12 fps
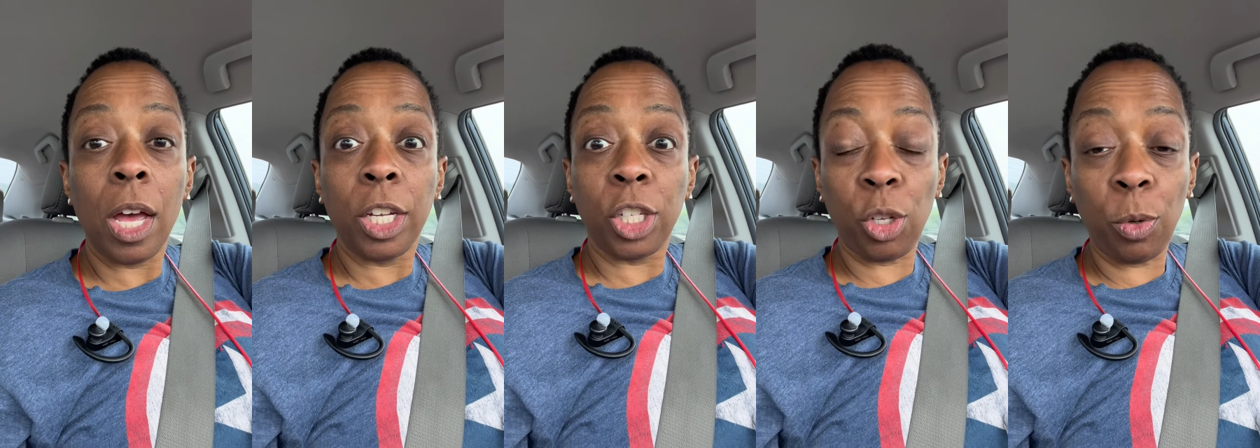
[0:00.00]

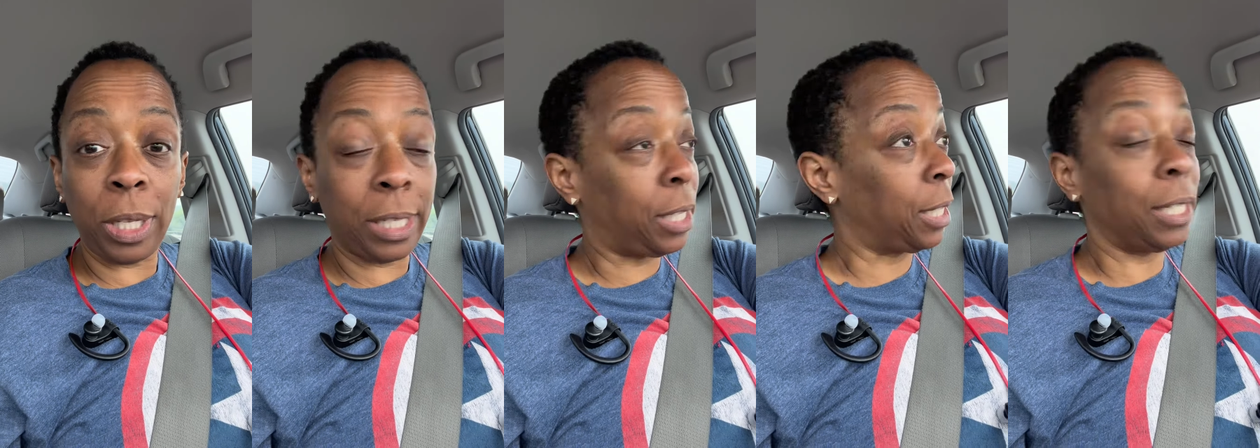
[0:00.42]
So
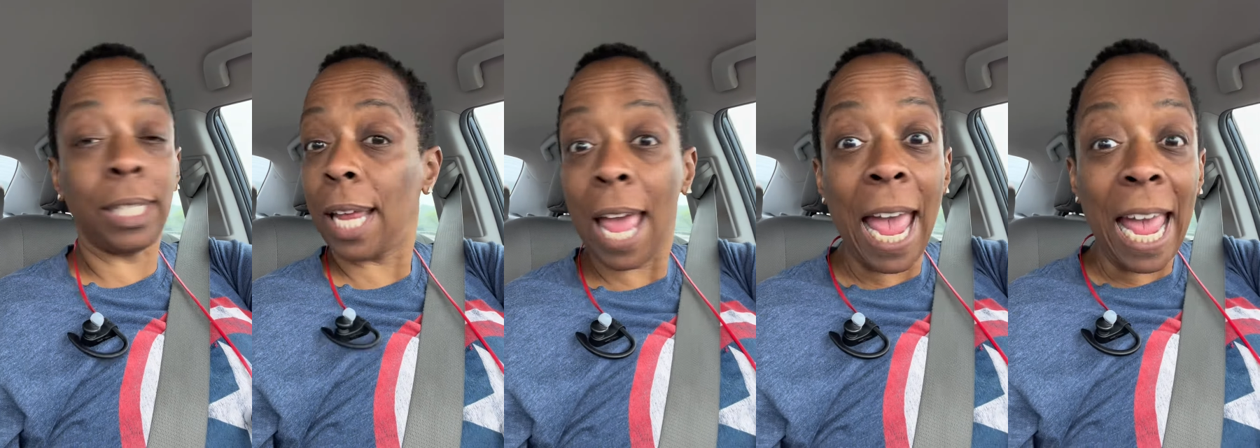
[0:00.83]
listen,
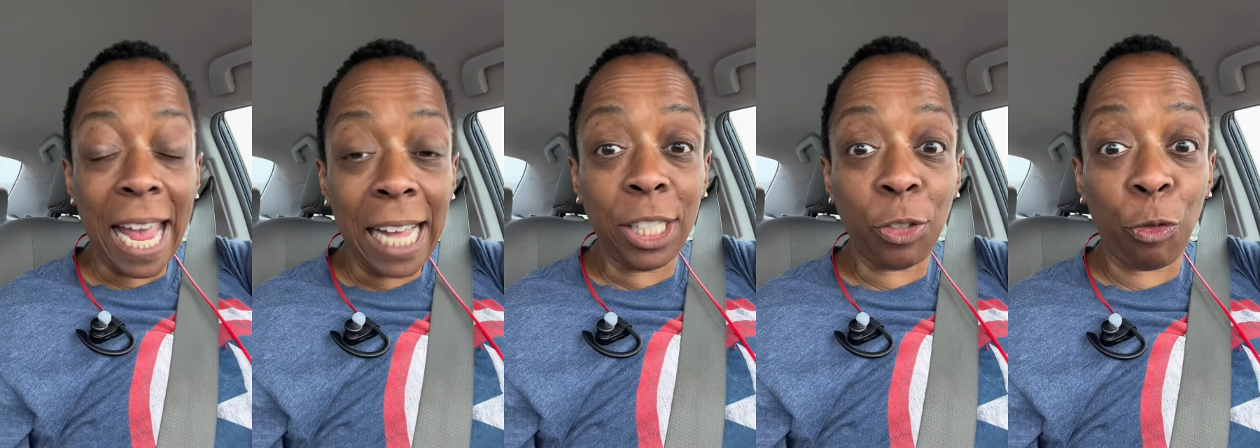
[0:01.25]

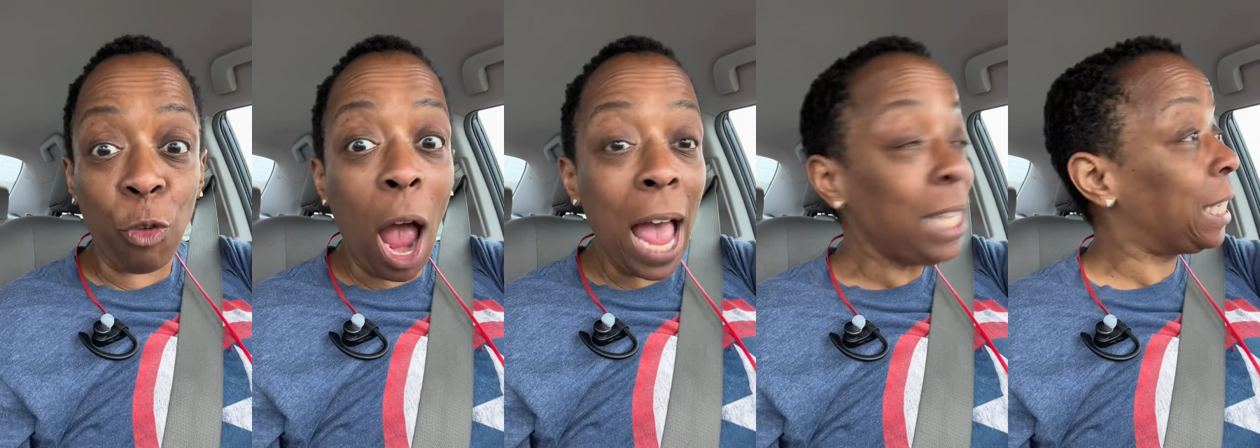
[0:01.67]
it's
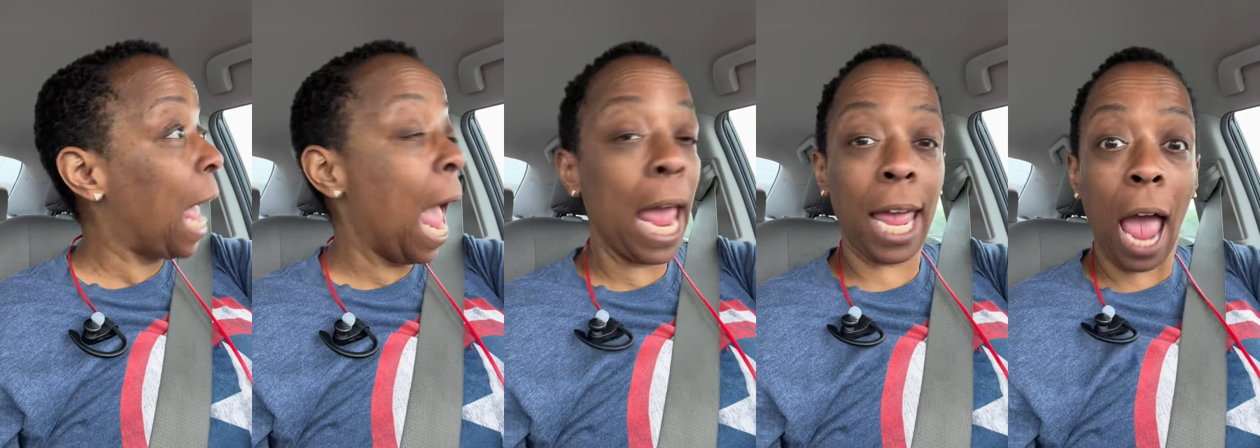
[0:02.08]

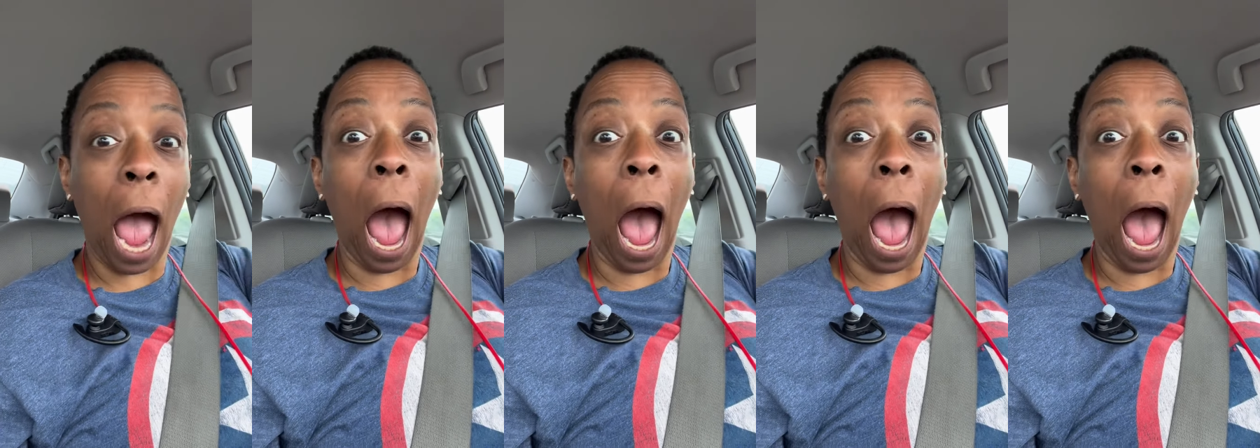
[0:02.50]
Friday.